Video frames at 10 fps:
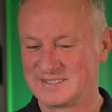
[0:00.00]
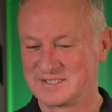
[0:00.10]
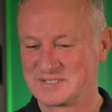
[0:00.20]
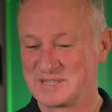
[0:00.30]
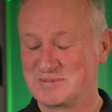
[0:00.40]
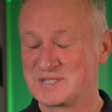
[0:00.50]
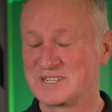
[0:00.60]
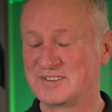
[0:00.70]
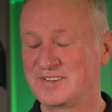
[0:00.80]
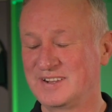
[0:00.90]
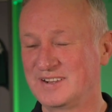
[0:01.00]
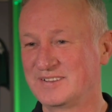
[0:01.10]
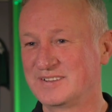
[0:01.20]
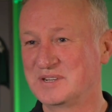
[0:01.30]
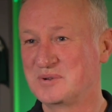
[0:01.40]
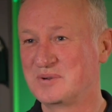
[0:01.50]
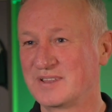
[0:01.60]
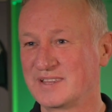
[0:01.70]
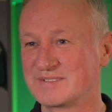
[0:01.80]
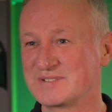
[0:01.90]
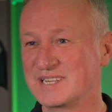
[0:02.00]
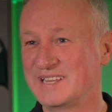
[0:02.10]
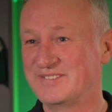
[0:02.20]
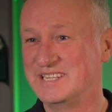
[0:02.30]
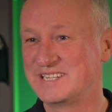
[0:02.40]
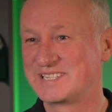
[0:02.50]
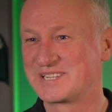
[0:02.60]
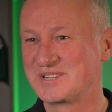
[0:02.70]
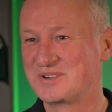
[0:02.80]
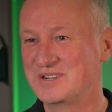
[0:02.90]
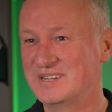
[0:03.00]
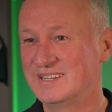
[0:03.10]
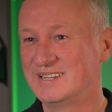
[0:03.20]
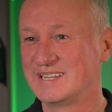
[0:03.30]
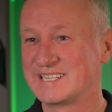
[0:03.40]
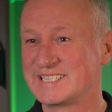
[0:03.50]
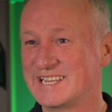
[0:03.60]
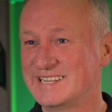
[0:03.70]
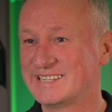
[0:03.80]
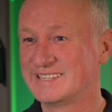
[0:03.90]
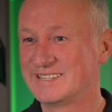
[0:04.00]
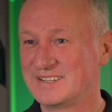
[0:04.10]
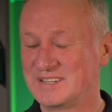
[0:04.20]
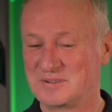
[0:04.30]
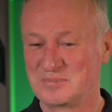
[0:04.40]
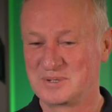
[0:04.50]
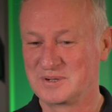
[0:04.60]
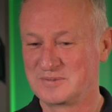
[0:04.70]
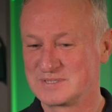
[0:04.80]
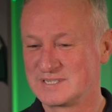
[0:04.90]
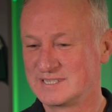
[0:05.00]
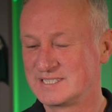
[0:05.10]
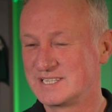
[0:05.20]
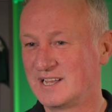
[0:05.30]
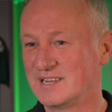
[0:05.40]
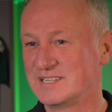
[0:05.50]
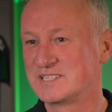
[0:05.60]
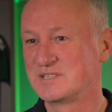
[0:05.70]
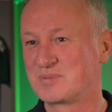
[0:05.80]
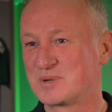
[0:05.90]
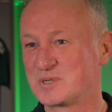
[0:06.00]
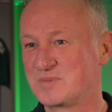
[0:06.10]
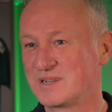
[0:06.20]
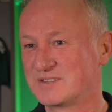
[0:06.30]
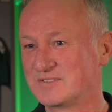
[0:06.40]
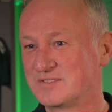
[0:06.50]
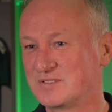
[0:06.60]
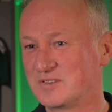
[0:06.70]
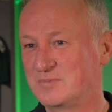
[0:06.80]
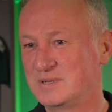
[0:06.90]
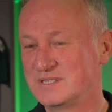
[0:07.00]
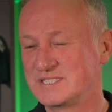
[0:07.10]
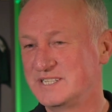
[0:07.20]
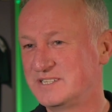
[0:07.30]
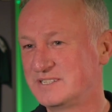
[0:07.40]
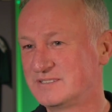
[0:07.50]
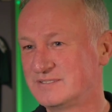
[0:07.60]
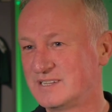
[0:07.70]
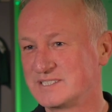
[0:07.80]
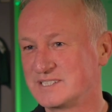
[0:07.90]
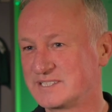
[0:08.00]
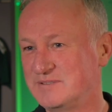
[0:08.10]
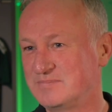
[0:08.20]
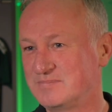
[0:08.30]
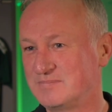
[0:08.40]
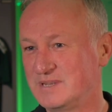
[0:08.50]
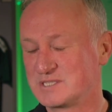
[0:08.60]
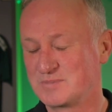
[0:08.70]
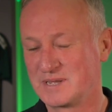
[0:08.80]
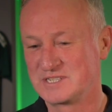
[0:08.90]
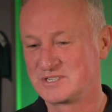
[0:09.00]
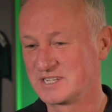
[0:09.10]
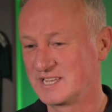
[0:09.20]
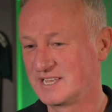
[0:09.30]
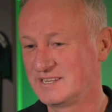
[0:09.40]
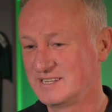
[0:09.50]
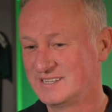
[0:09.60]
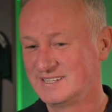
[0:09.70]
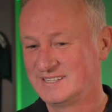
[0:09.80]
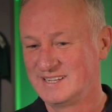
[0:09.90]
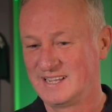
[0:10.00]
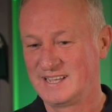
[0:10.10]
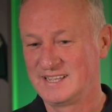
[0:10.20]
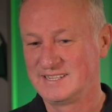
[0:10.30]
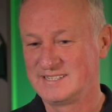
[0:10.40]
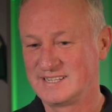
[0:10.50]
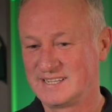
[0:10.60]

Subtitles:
similar to I felt, you know, I think it was 11 years ago. Excited about obviously the challenge and the prospect of being the senior national team men's manager again. And